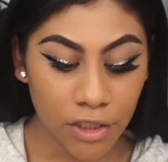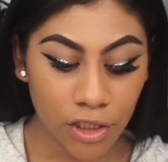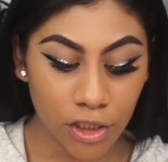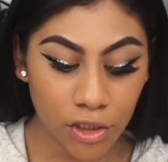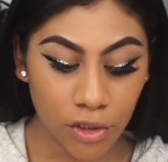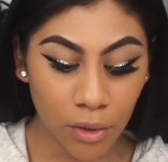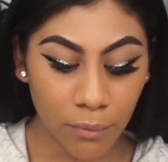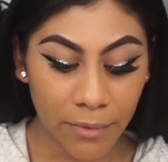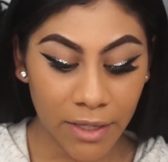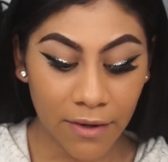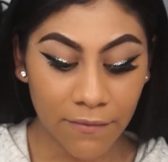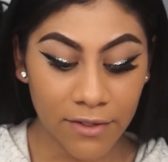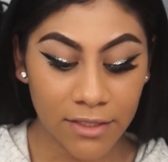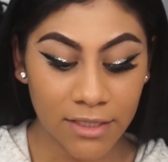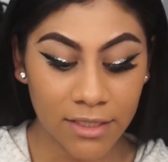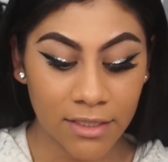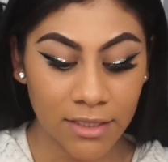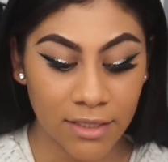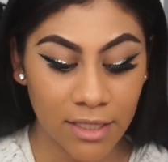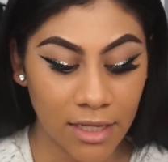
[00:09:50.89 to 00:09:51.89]
She told me ever
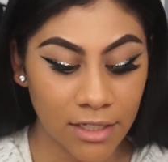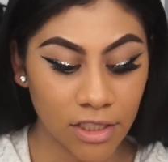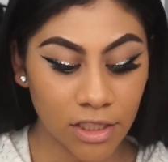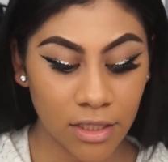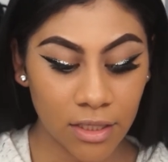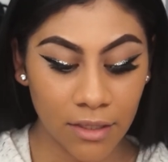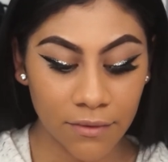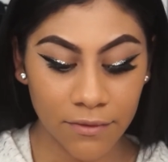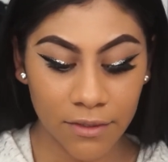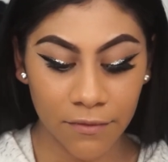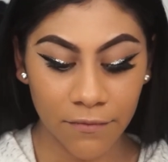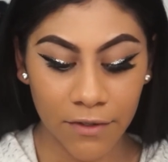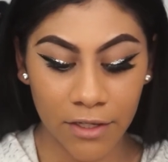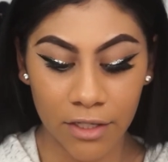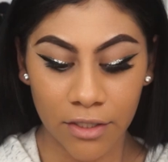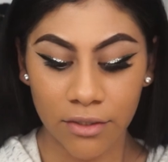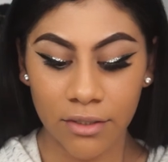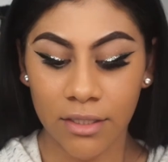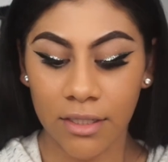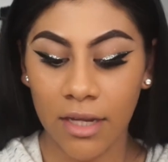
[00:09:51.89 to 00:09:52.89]
since then she loves your
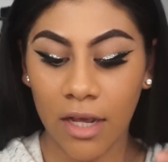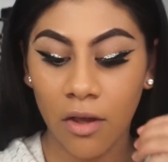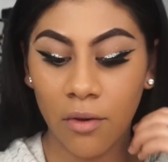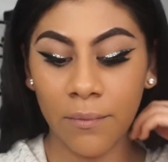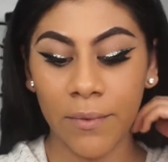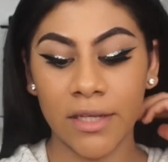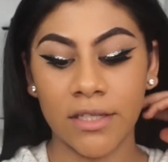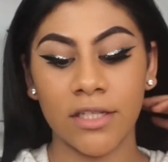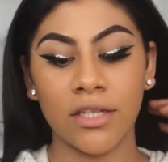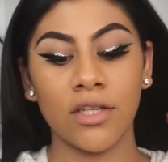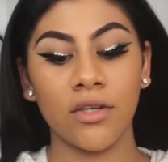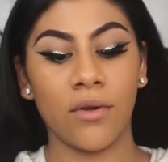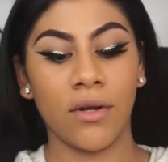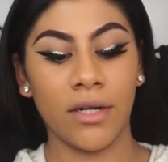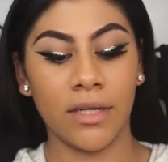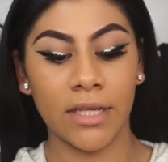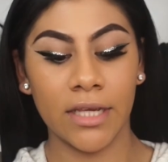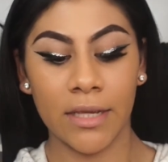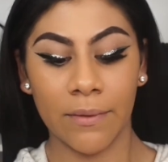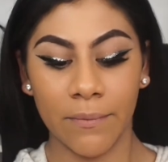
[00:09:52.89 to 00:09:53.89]
videos and how amazing you are.
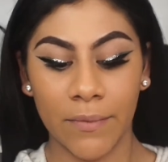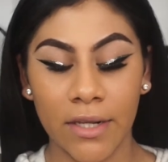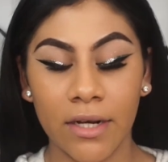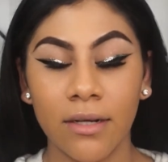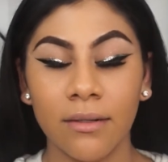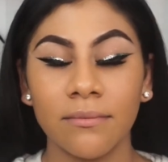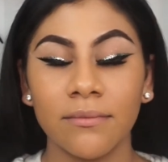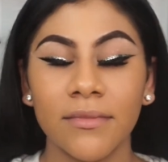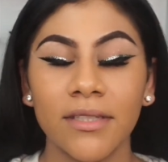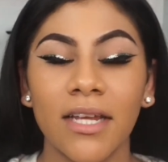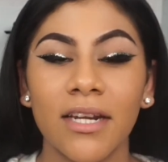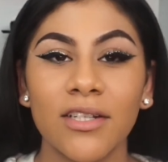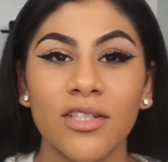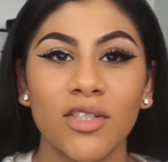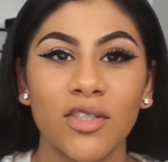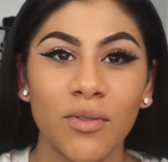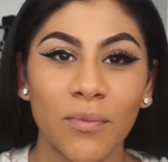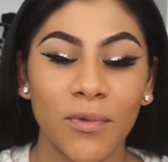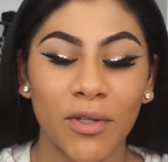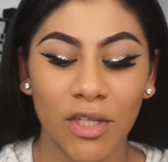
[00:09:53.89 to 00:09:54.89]
Keep it up. That is
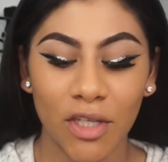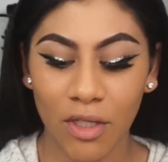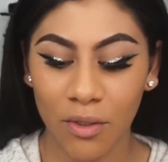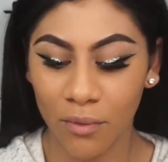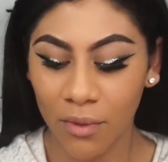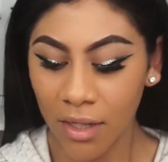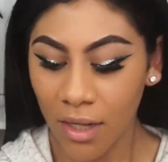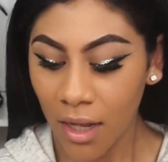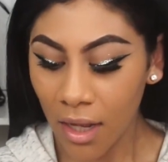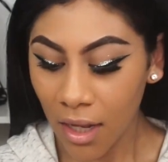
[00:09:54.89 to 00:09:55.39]
super cute.